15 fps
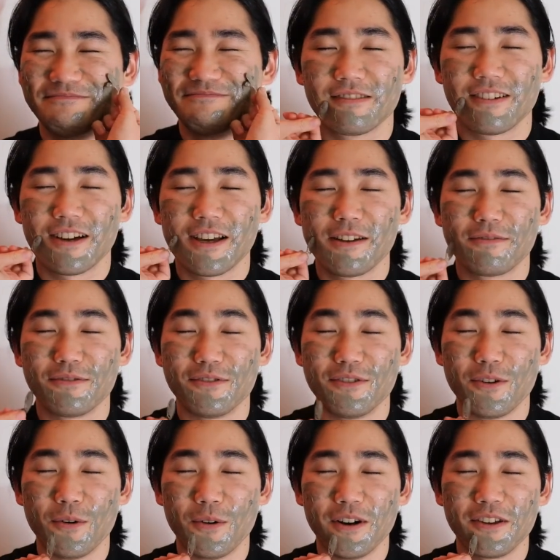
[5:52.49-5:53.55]
I have
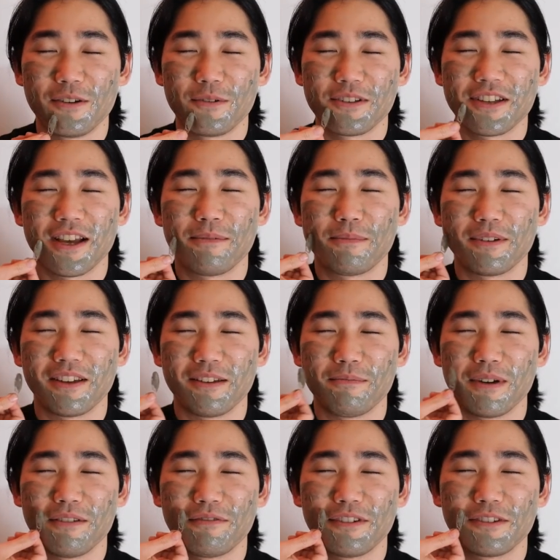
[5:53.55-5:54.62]
no idea what's happening in
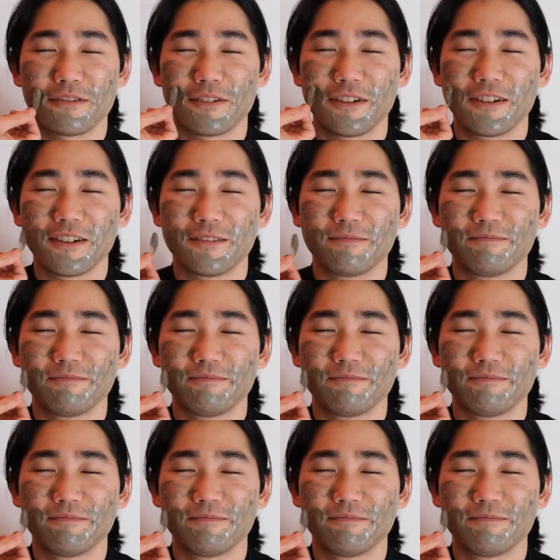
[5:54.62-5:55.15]
my face right now.